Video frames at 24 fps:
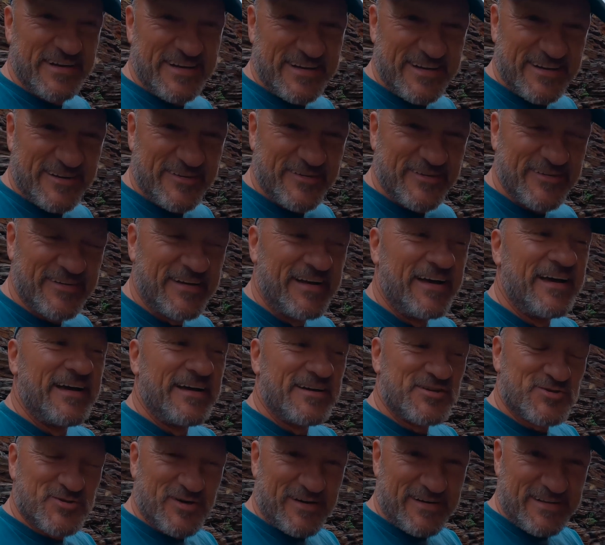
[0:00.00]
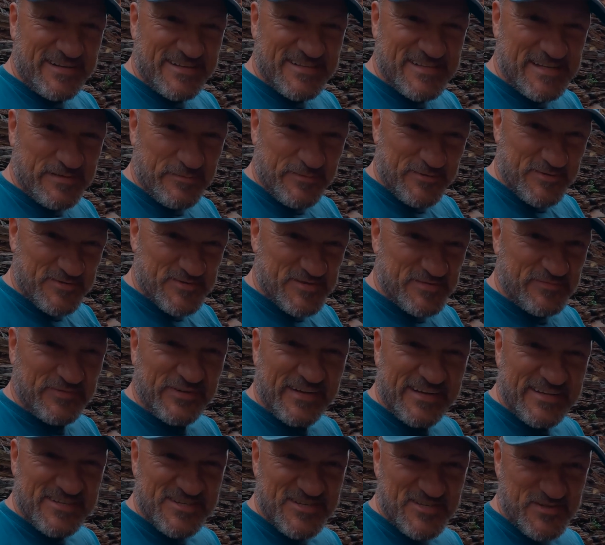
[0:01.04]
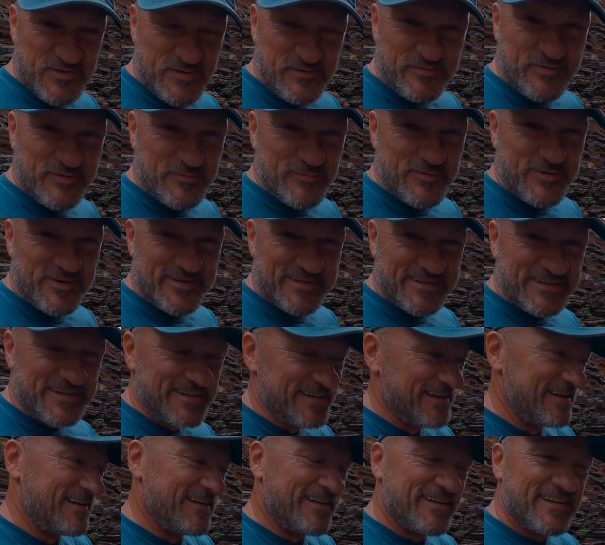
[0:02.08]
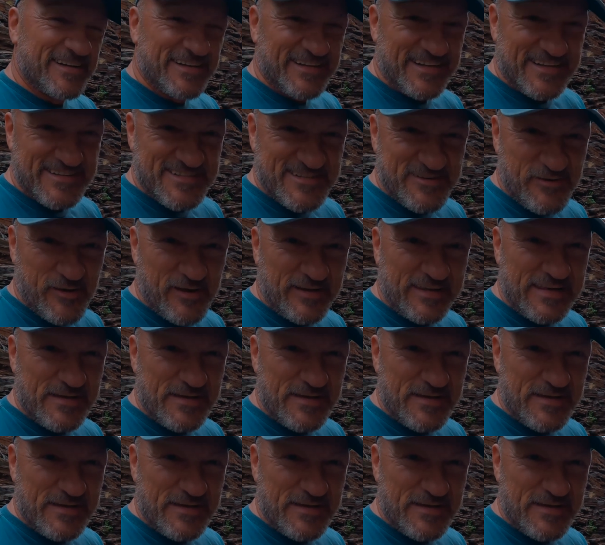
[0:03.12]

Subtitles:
it now, trying to get some of those reflections off the water. Let's see how I